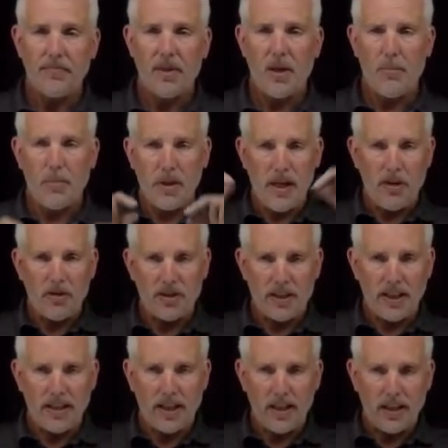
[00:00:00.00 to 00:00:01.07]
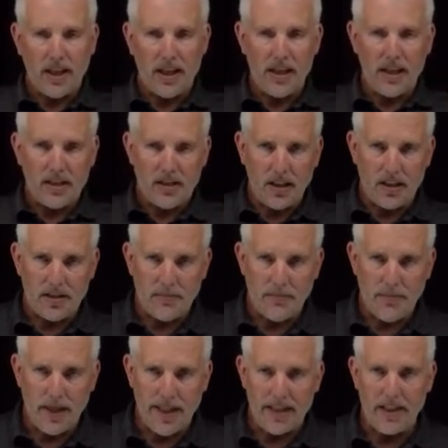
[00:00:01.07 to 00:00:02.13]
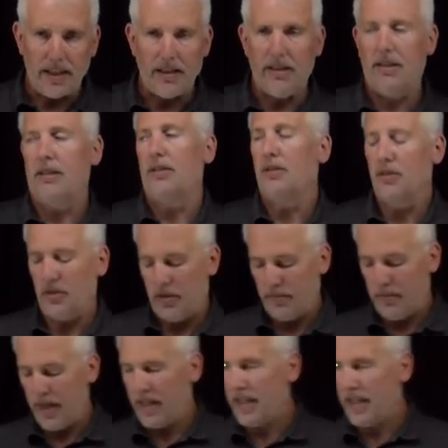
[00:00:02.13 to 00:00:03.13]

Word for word: but now let's take that line and let's bend it. Let's bend